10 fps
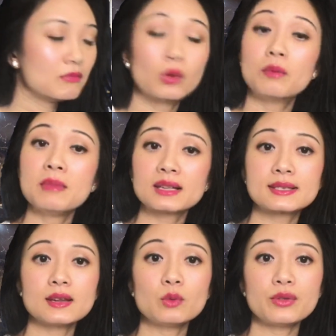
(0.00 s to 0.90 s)
or mix
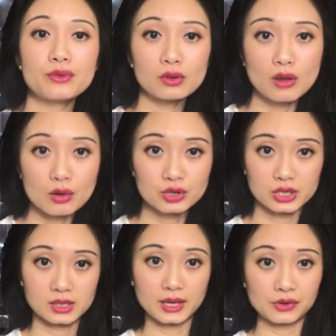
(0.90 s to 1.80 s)
it with your
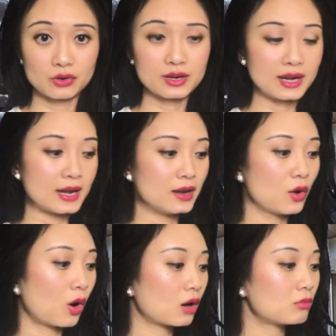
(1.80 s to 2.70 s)
lotion like your
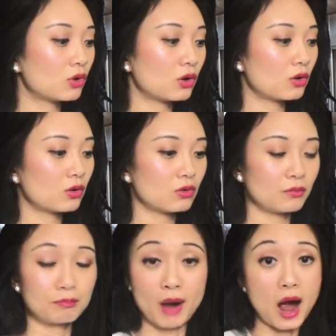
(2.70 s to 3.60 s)
normal
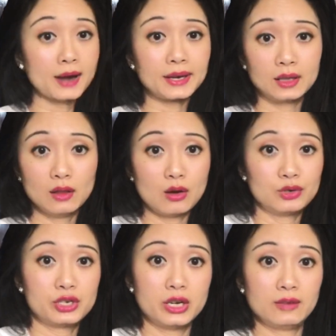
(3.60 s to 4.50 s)
body
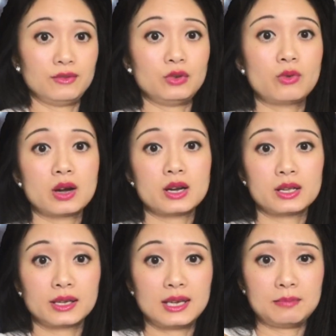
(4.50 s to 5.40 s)
lotion if you want
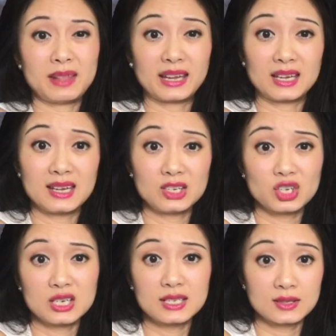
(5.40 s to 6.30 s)
to keep like
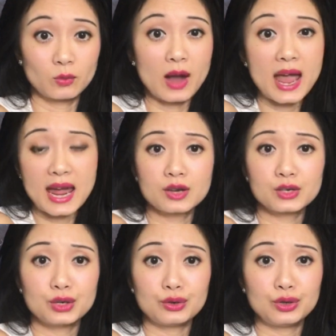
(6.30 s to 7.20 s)
itchiness away
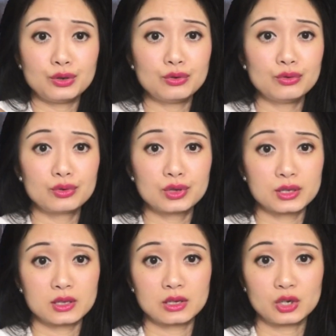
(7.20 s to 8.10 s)
to
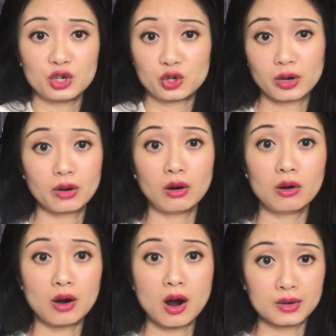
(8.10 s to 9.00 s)
use tea tree
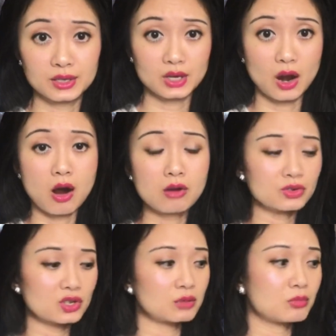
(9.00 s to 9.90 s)
oil on its own
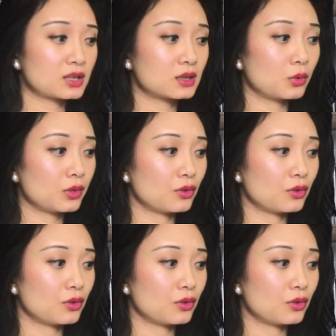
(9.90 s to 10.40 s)
just mix it with